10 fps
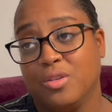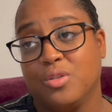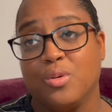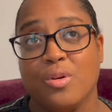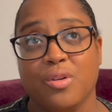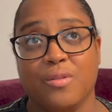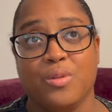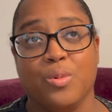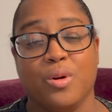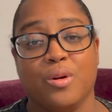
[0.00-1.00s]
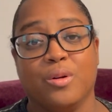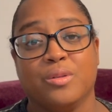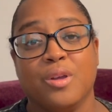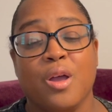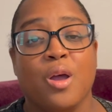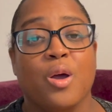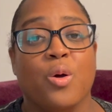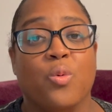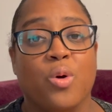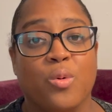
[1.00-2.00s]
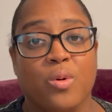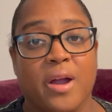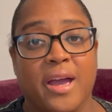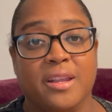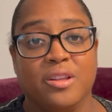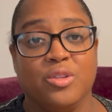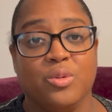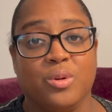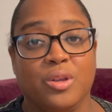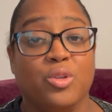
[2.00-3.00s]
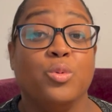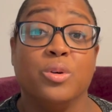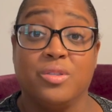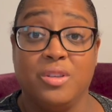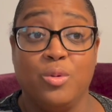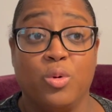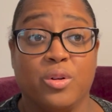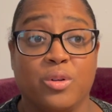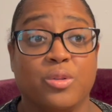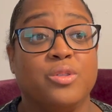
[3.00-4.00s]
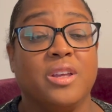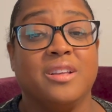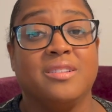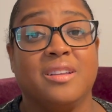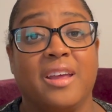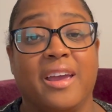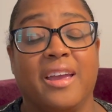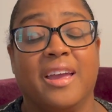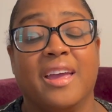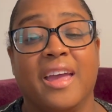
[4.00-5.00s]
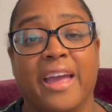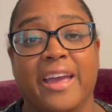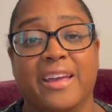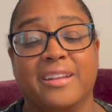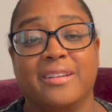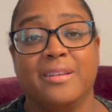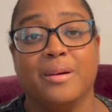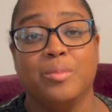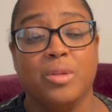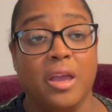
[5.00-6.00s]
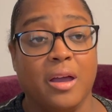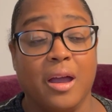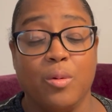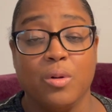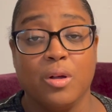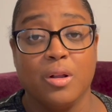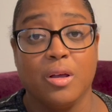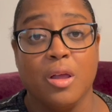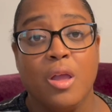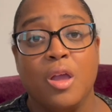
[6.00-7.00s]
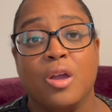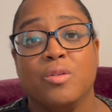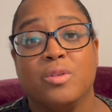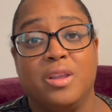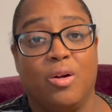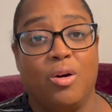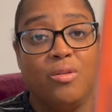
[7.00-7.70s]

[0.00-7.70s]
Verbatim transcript: story of the world, what we're adding to it. You will see one of those things today. And um, yeah, how we're going to read all